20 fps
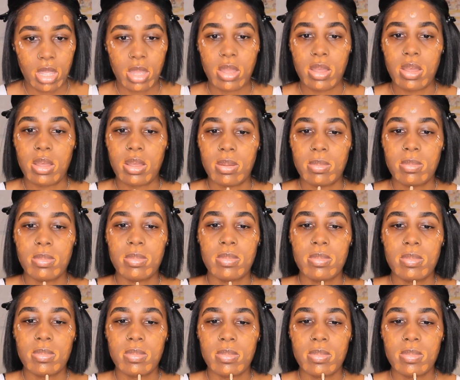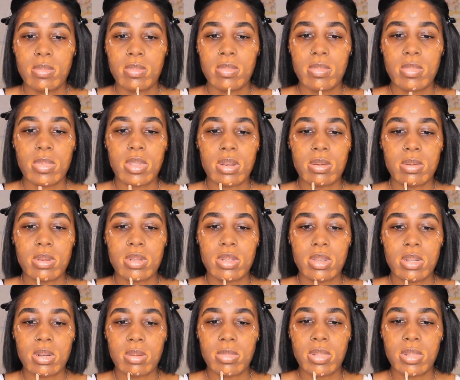and I'm just going to